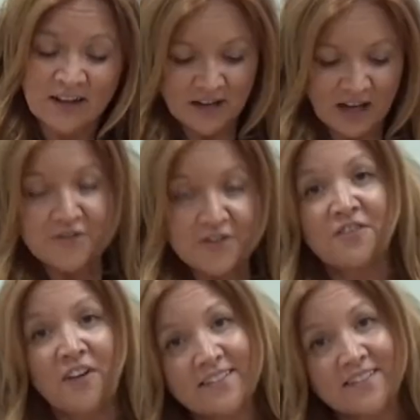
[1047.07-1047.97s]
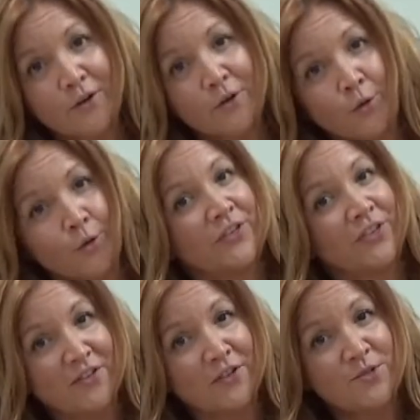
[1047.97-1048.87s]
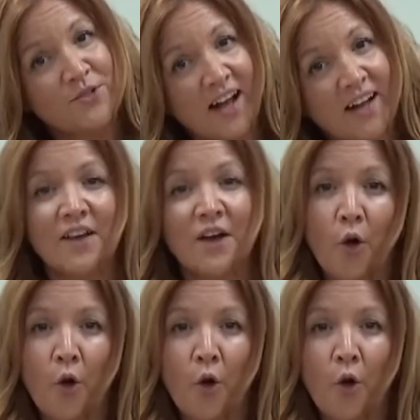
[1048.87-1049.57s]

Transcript: So after finding all 7 objects,